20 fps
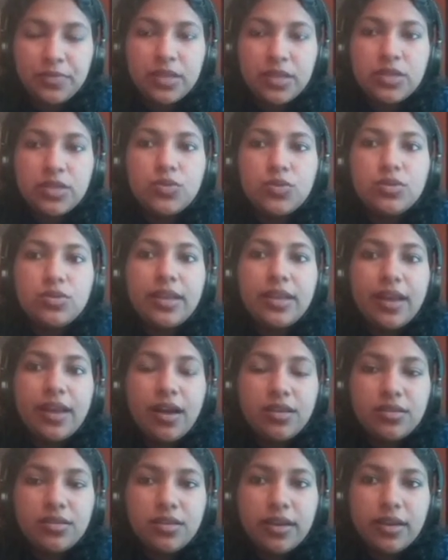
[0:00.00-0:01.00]
So the
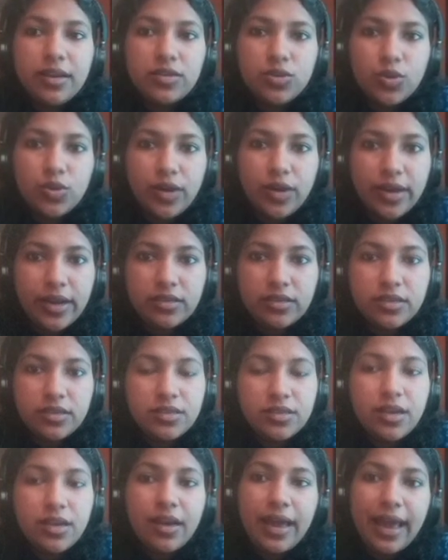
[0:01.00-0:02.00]
last electron enter
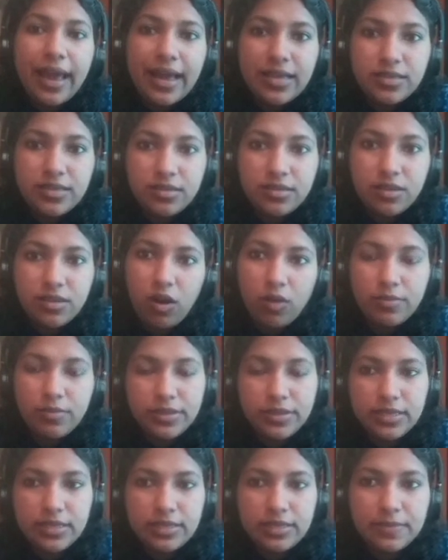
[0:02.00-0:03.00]
in the s
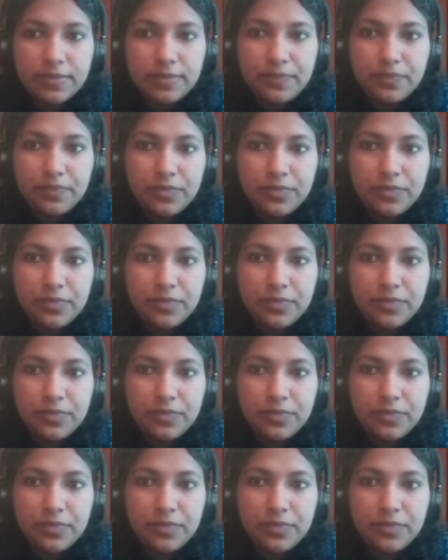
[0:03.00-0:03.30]
orbitals.